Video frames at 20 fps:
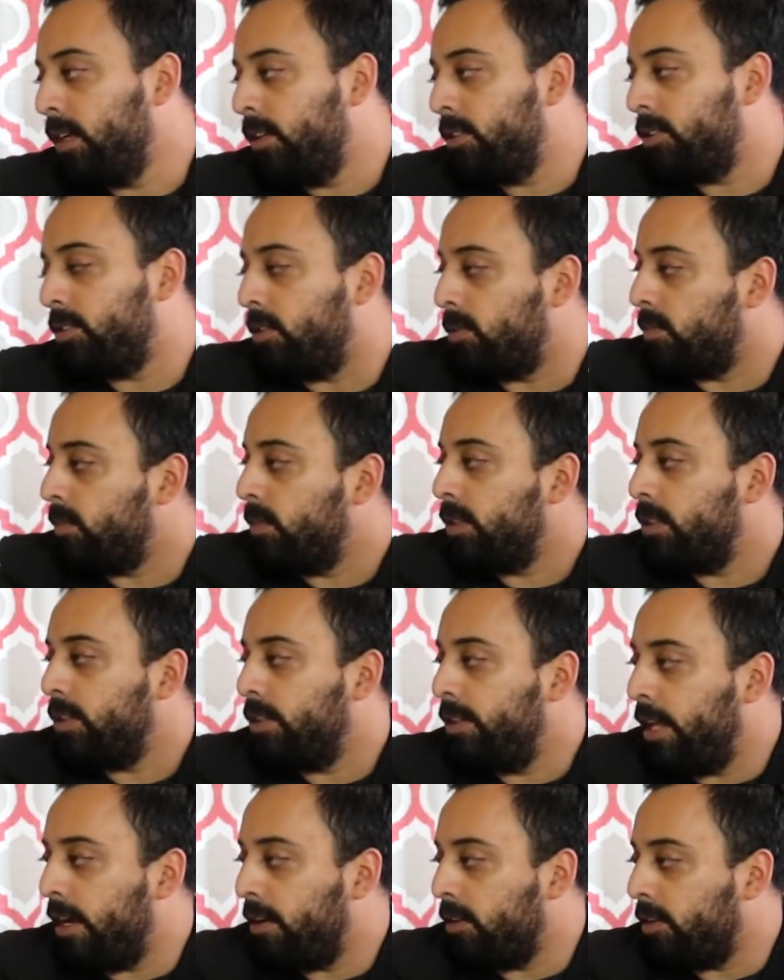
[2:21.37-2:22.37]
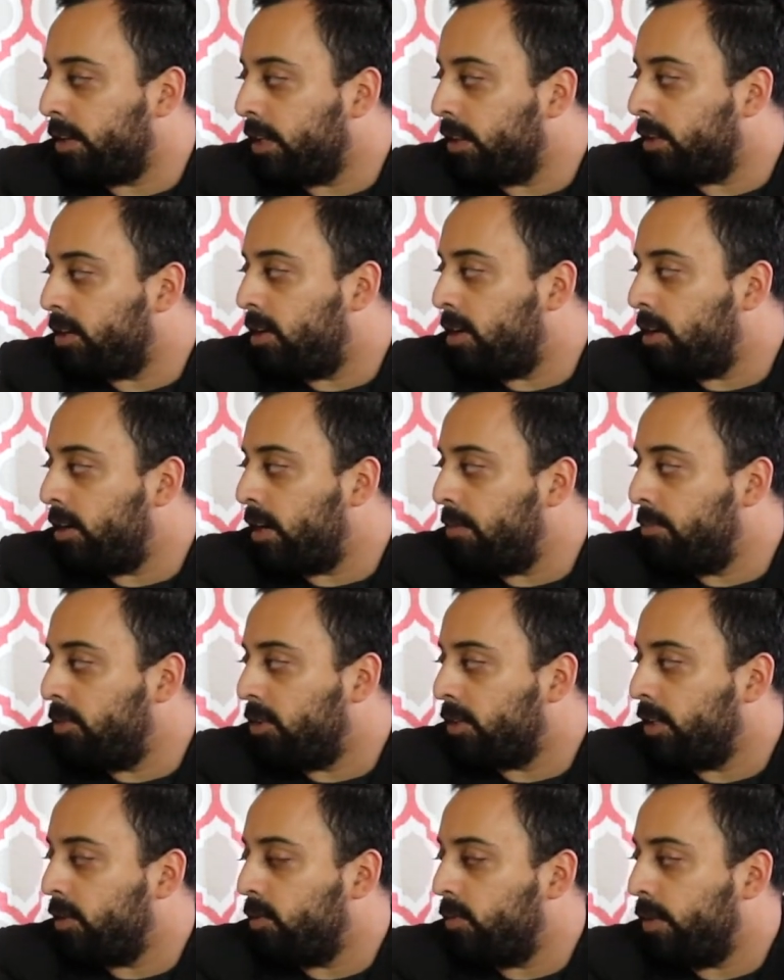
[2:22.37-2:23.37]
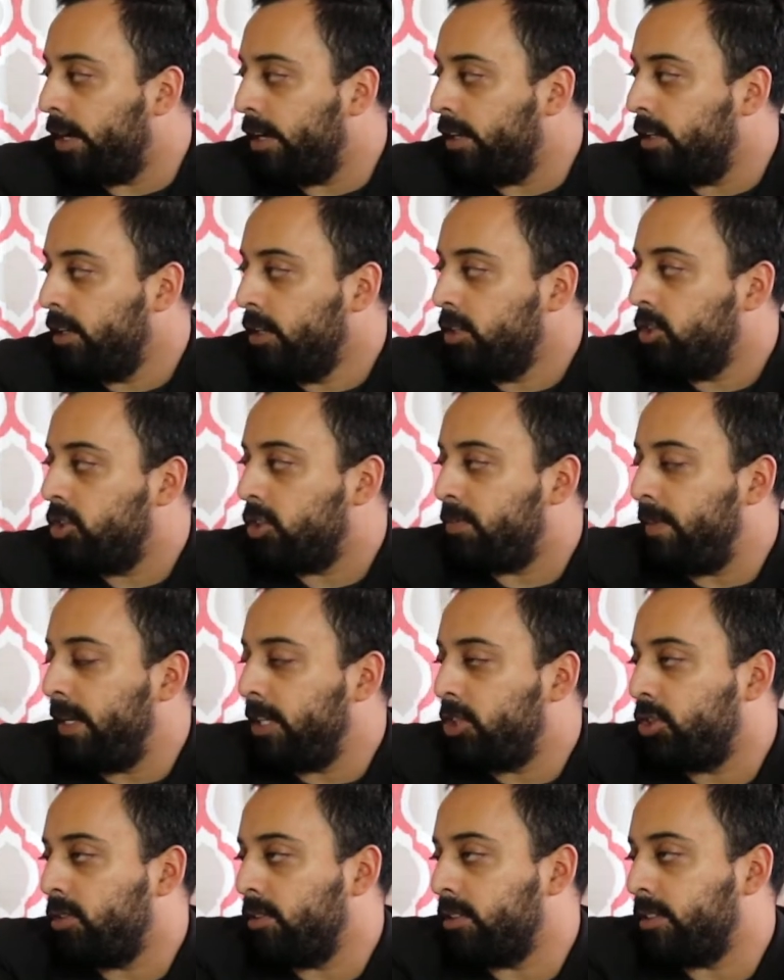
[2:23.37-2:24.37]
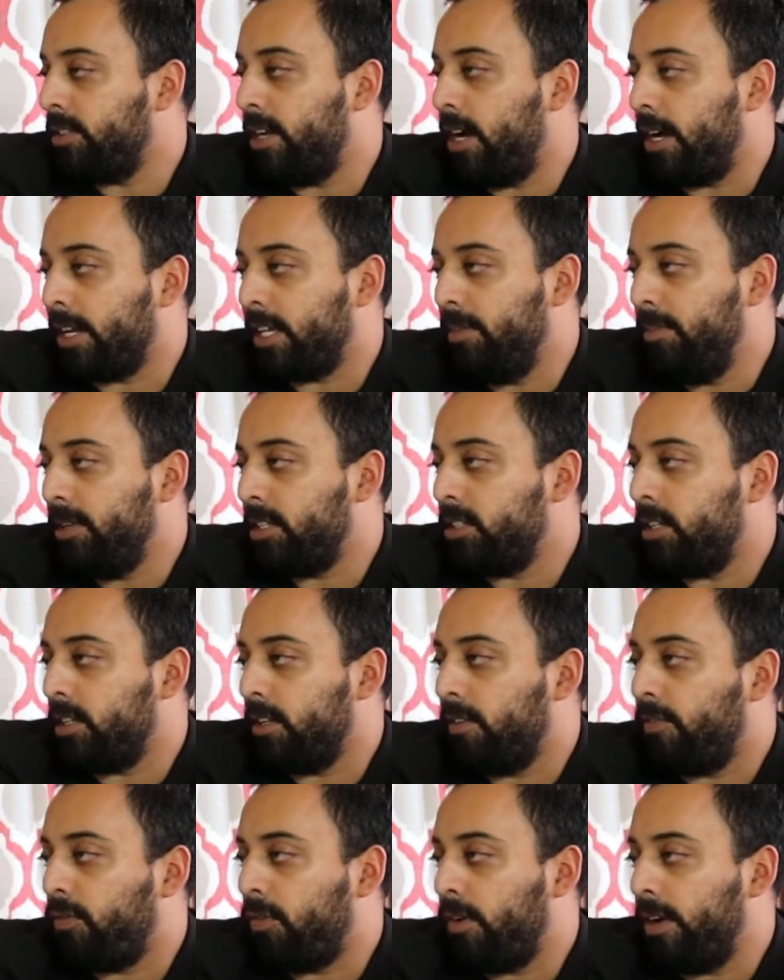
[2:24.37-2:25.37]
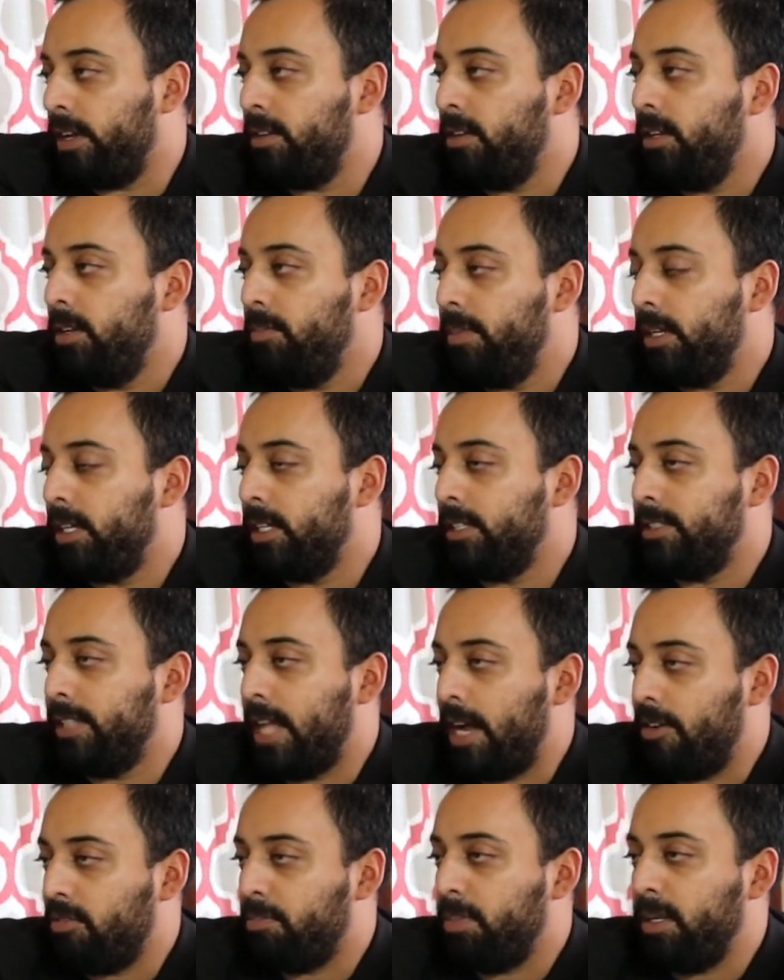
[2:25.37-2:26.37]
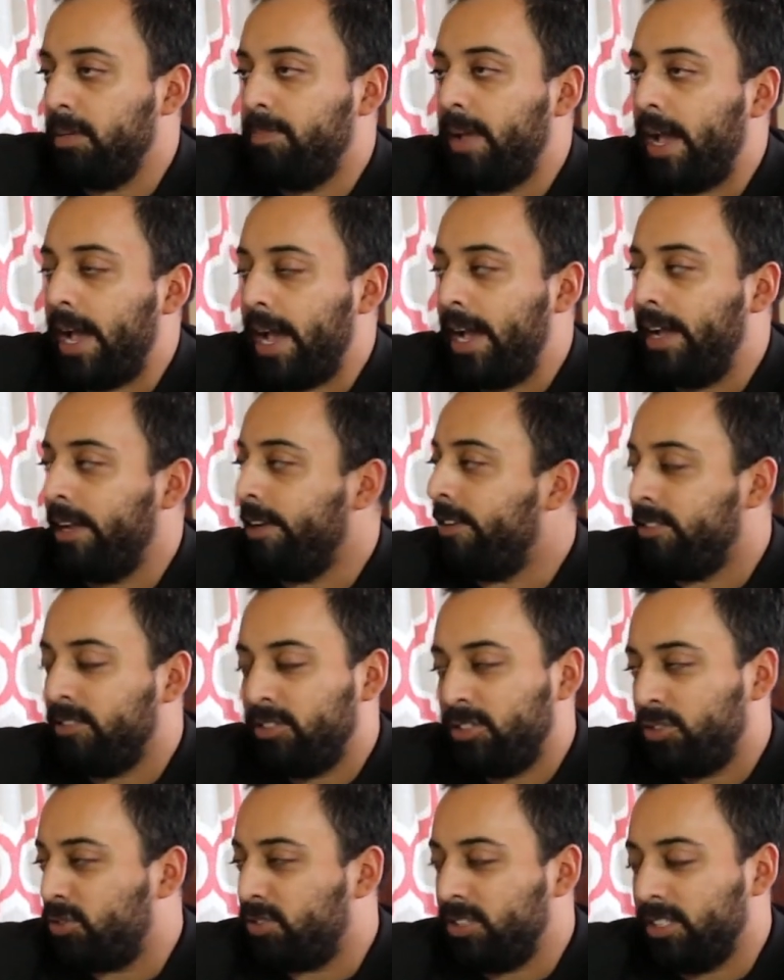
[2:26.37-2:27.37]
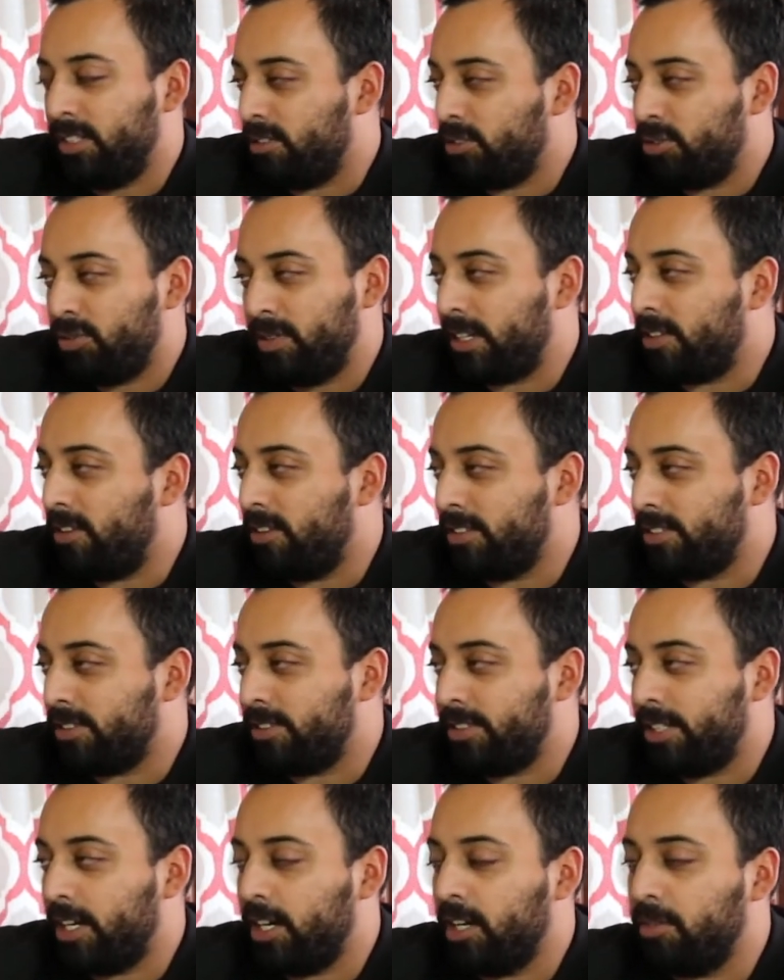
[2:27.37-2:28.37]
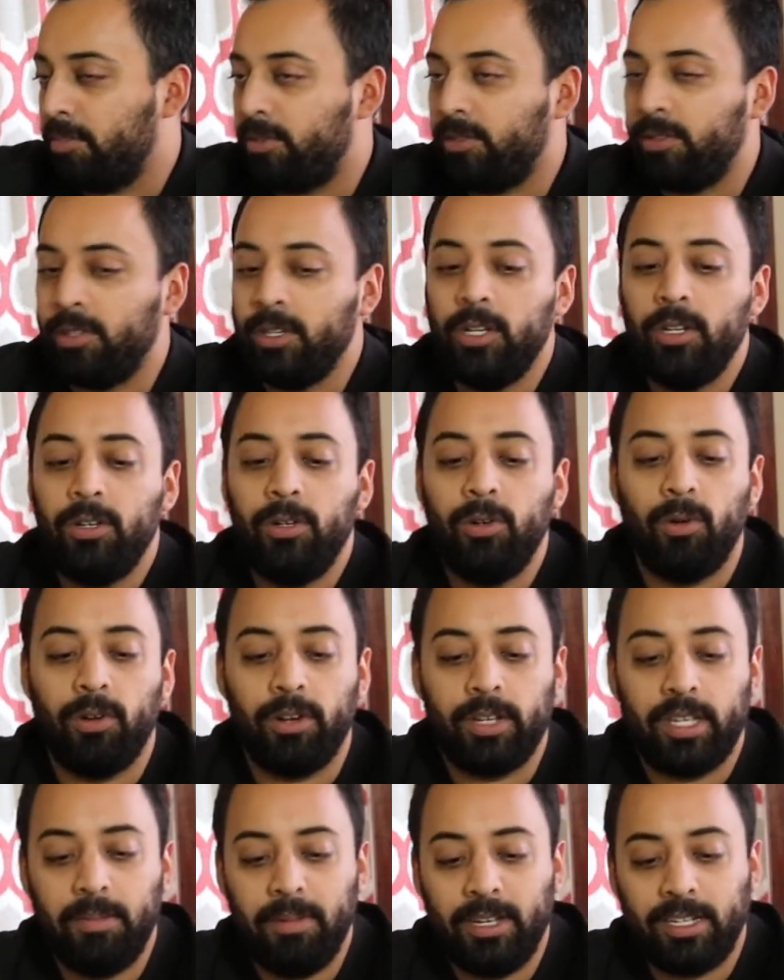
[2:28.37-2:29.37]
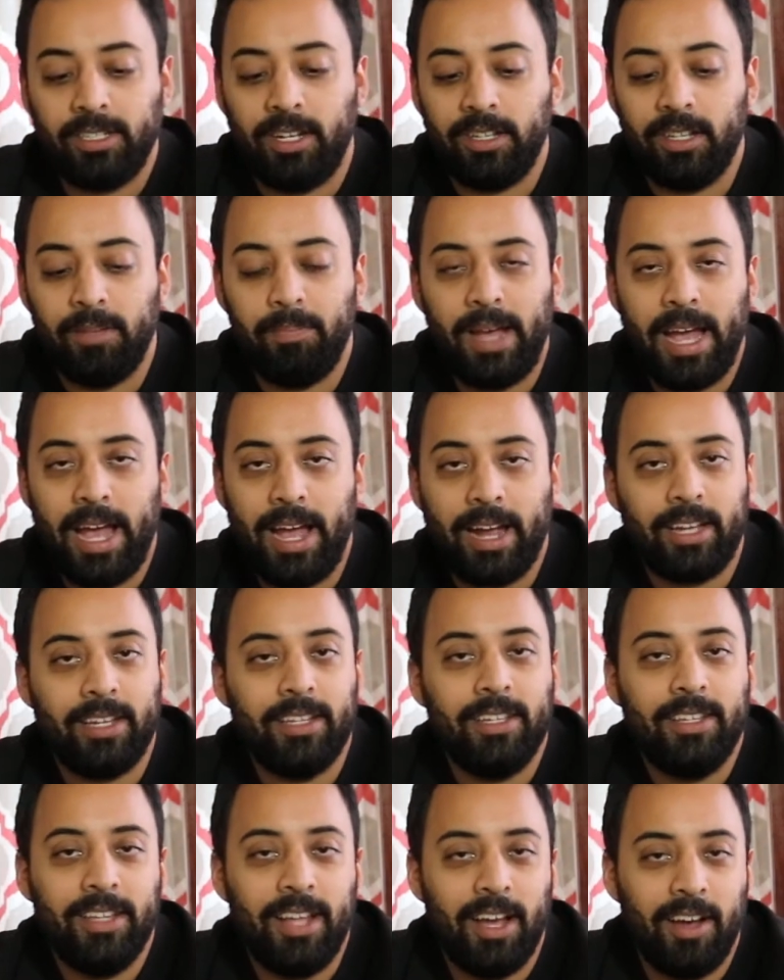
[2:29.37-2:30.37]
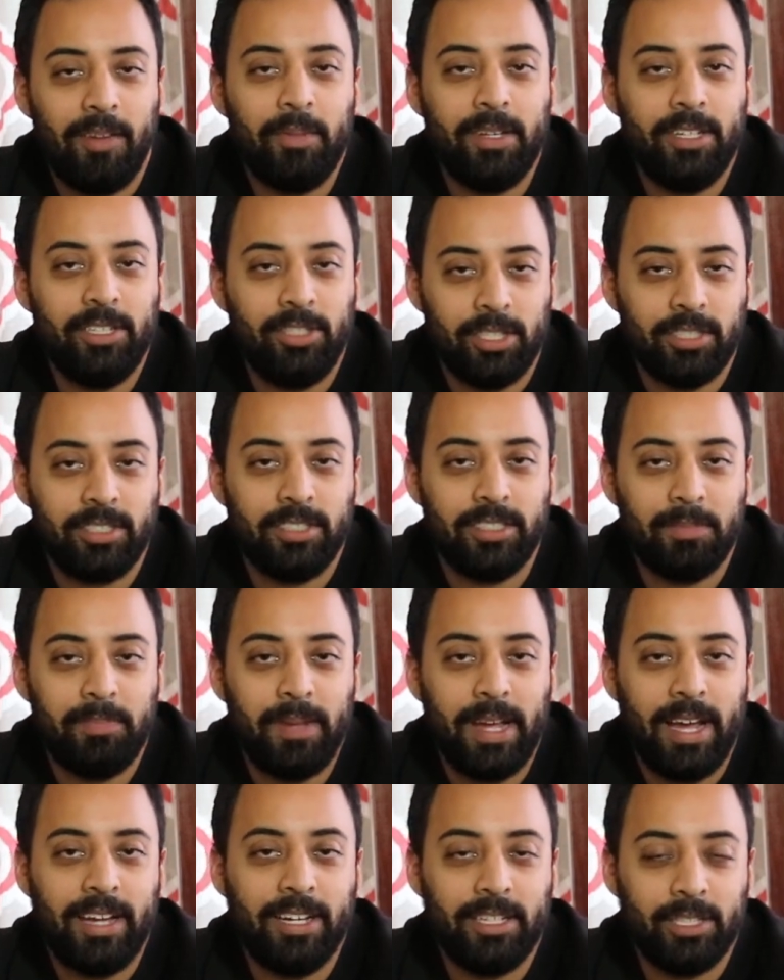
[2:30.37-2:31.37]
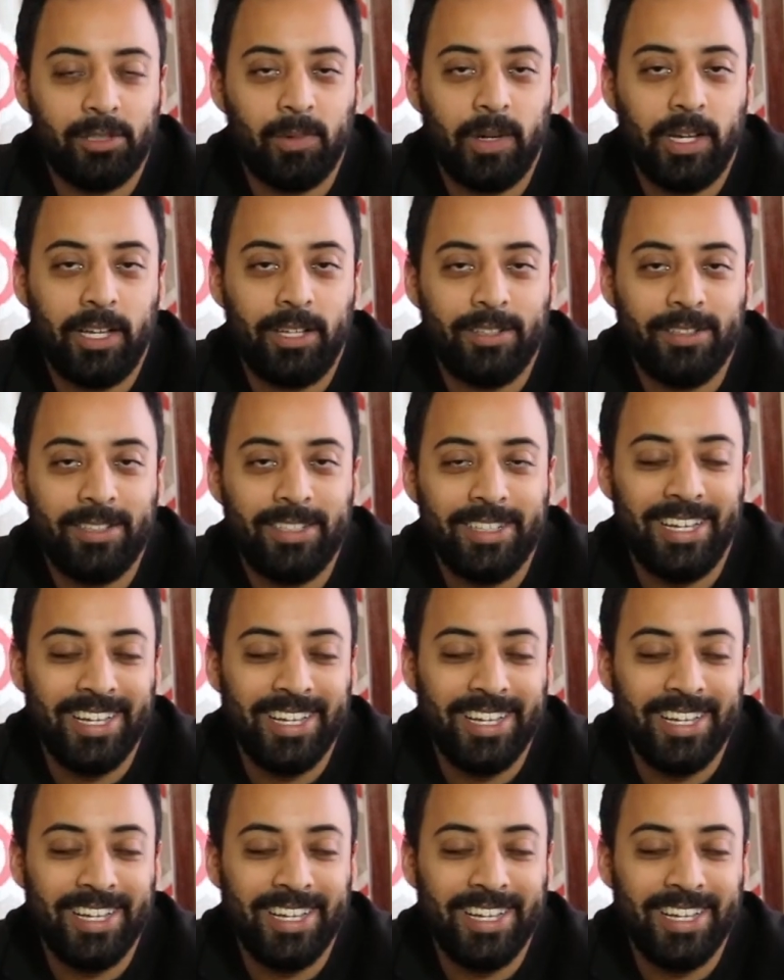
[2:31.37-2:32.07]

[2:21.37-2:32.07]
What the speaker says: So they're looking at the card. I'm looking away. Just make sure it's not gimmicked on the front because that would be bad. You know, trick cards are terrible, nor gimmicked on the back. That would be just as bad as well.